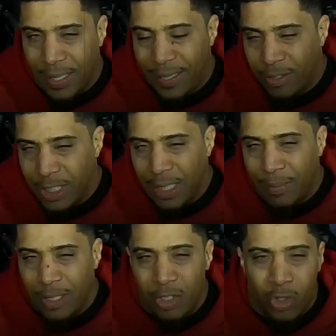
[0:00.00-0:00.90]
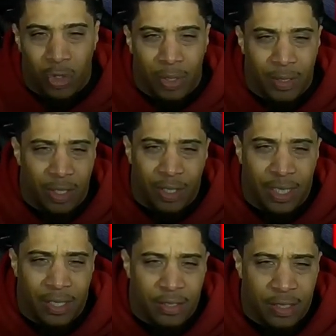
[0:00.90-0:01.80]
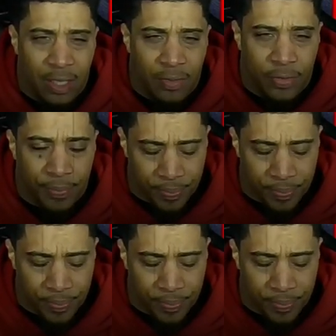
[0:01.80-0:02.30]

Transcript: Entertainment, enjoyment, all that good stuff.